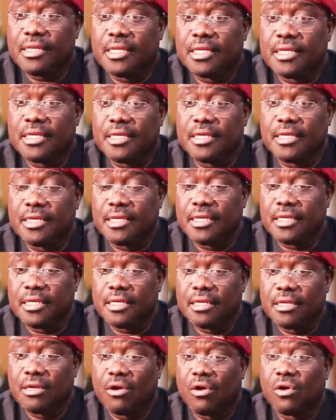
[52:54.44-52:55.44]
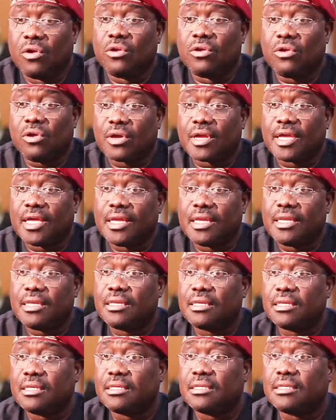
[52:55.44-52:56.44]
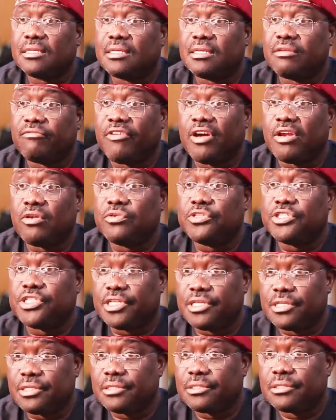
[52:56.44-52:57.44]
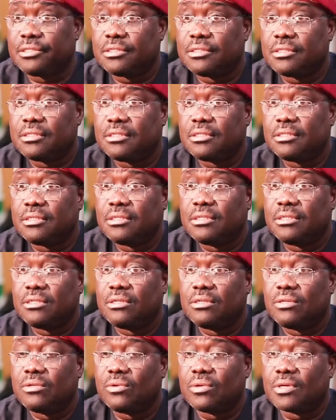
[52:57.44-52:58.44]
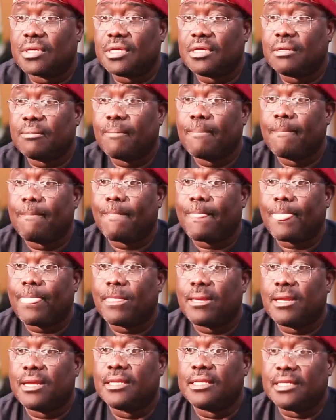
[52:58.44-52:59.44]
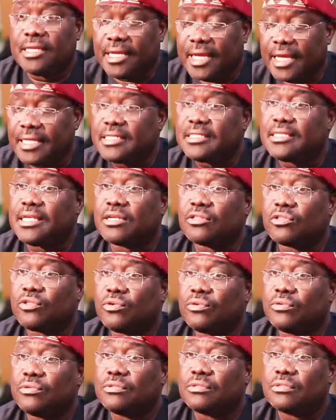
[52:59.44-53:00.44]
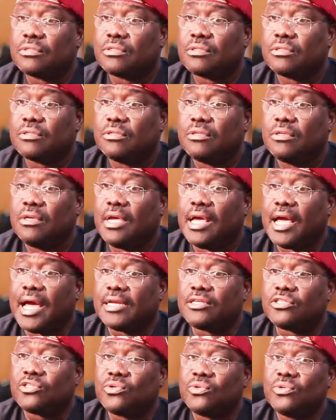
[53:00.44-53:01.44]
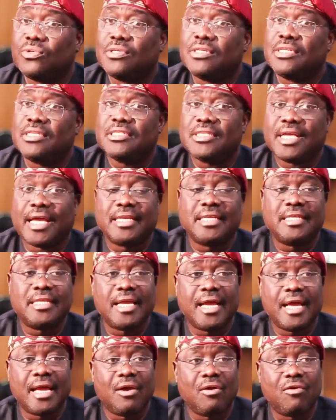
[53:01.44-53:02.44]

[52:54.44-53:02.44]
the unlocking the value chain, okay, in the health sector. And so this idea